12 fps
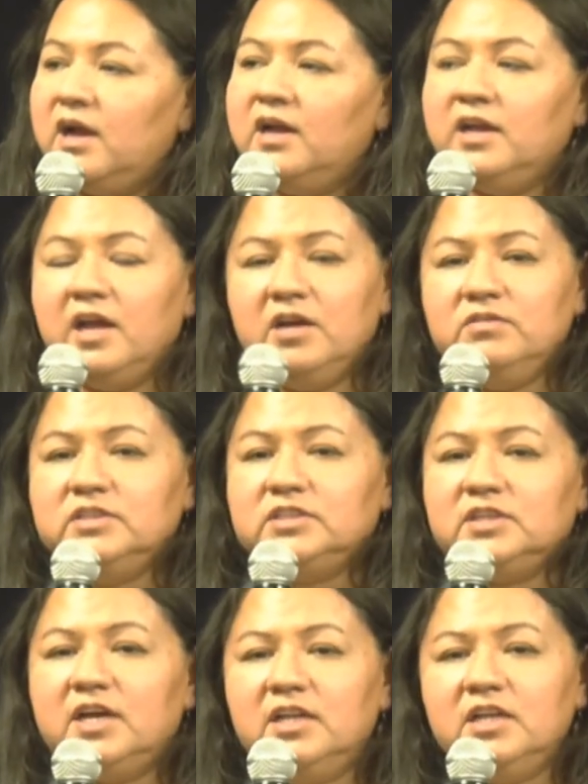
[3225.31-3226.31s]
And I always
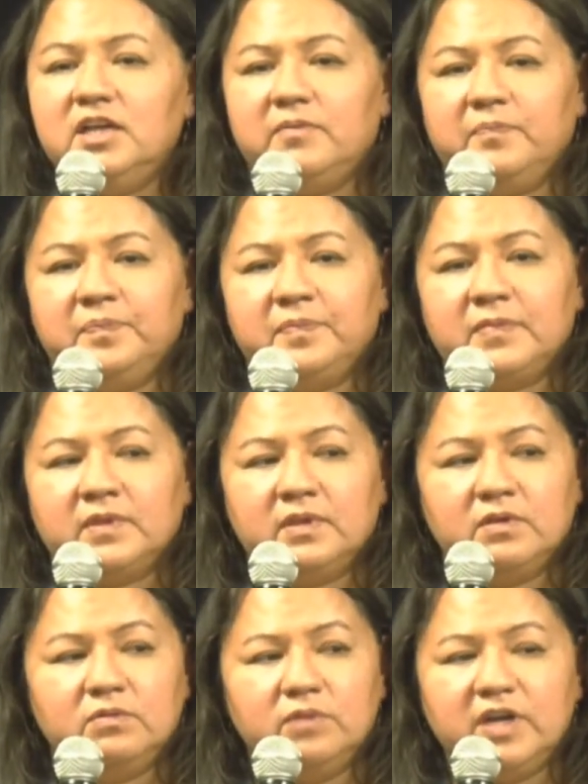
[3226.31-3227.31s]
tell him,
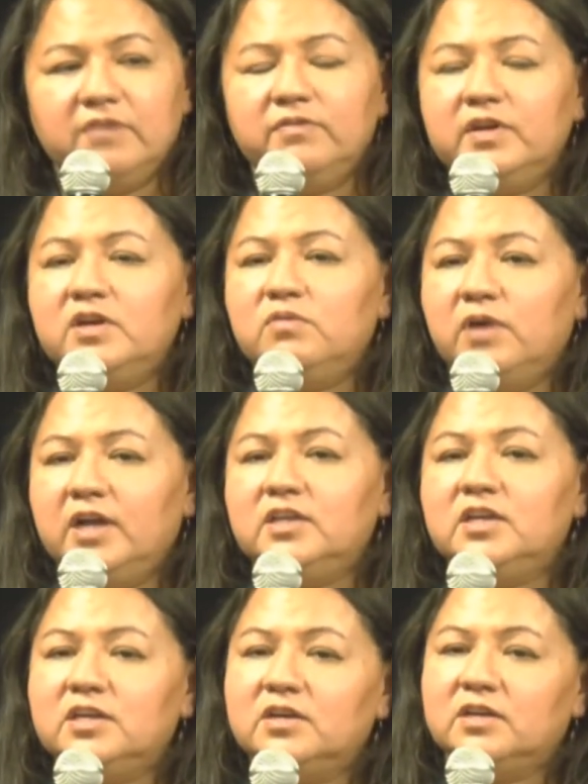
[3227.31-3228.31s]
whatever you
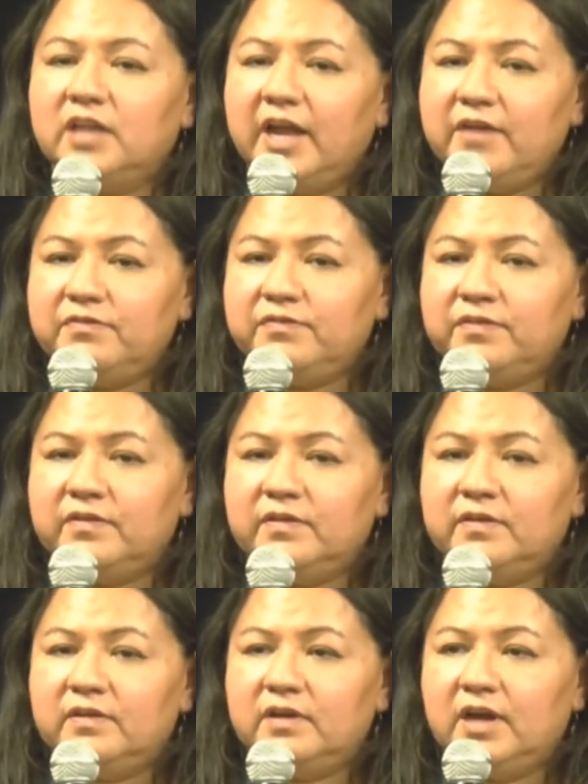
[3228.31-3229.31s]
want in your life,
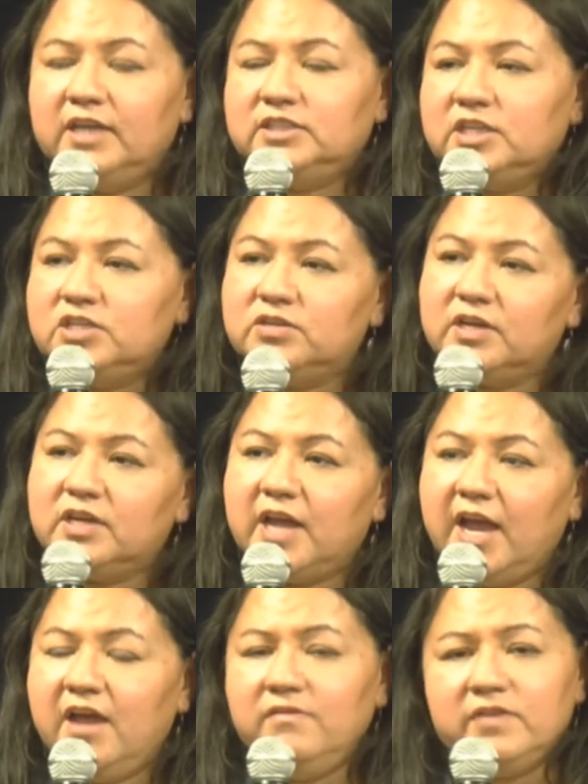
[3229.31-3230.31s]
I said you can
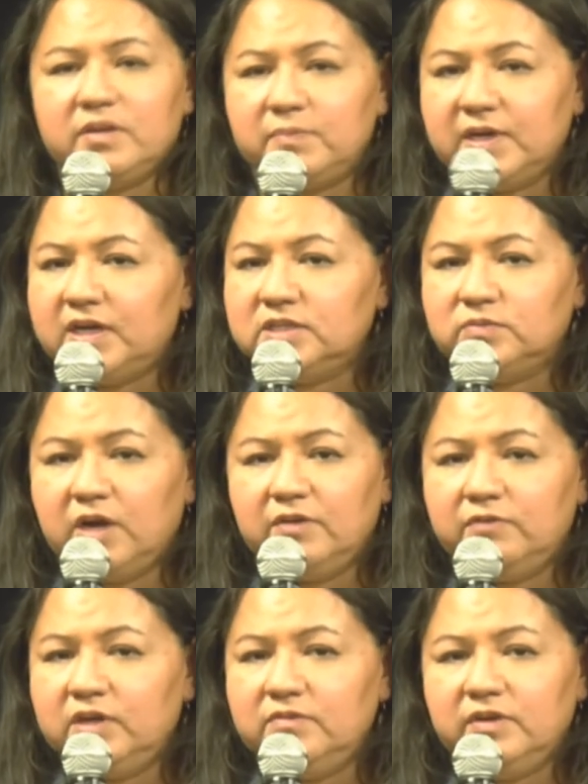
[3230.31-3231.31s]
have it because
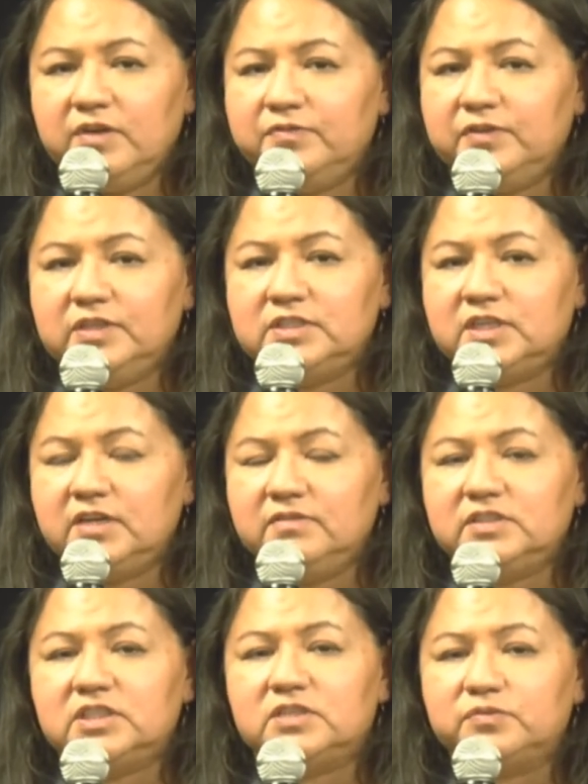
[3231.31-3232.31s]
one of our first
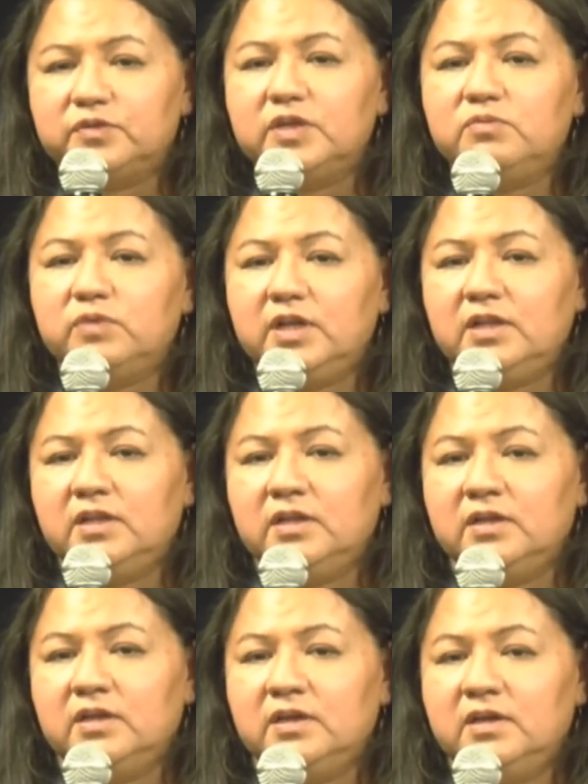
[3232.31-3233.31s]
gifts is free will.
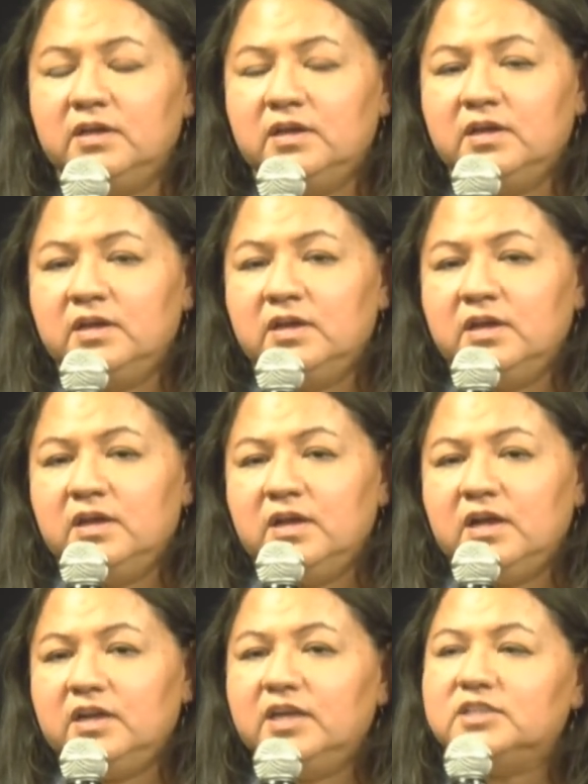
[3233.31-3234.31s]

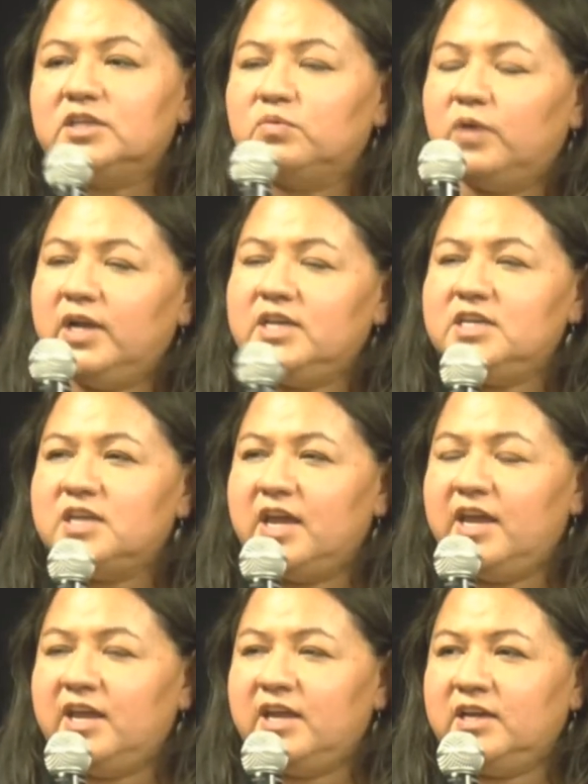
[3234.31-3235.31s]
And I said, one
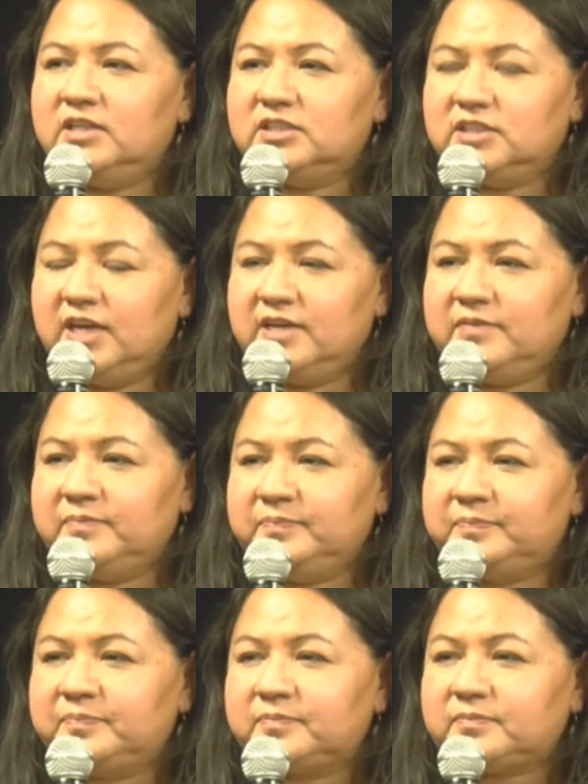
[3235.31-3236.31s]
day, son,
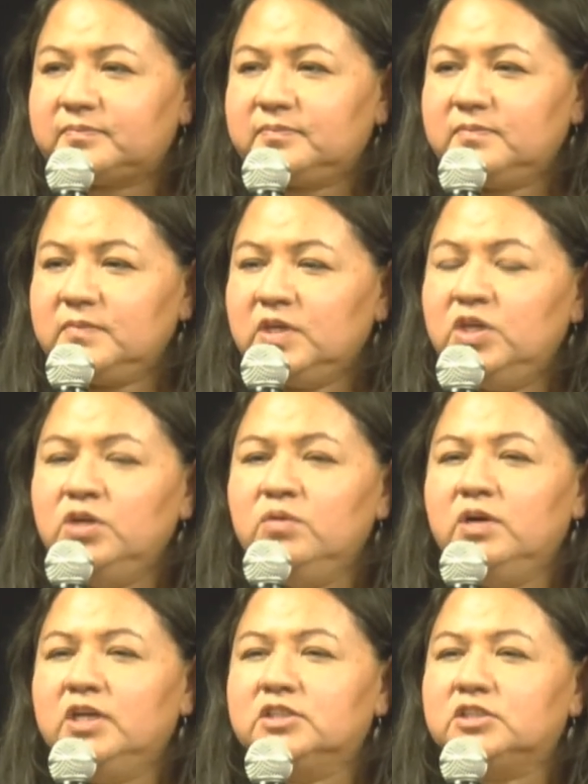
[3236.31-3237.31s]
you
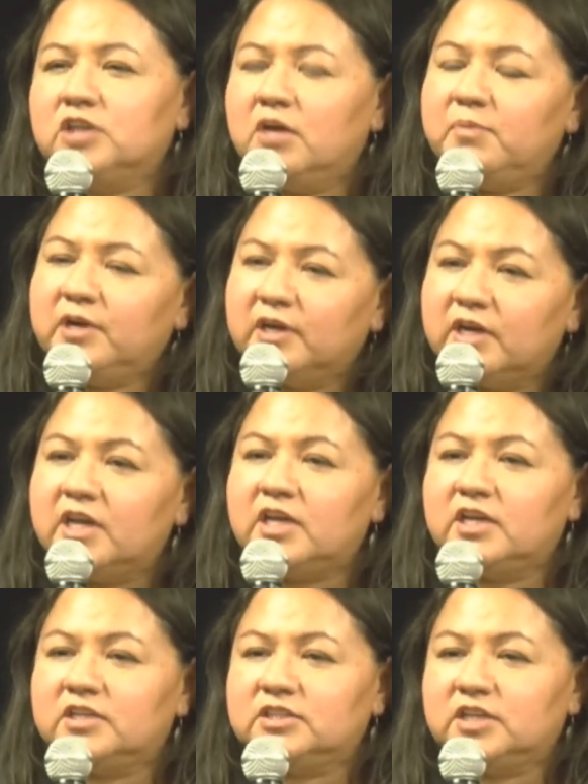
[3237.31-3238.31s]
will stop hurting
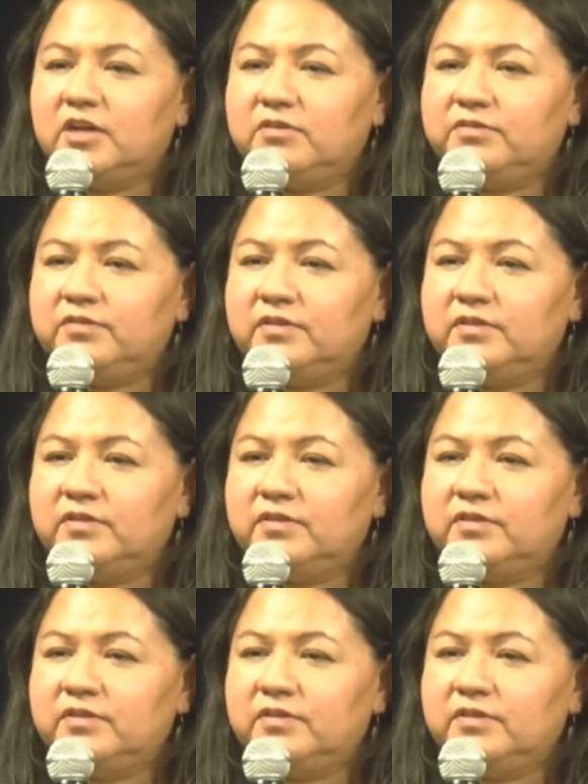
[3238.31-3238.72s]
yourself.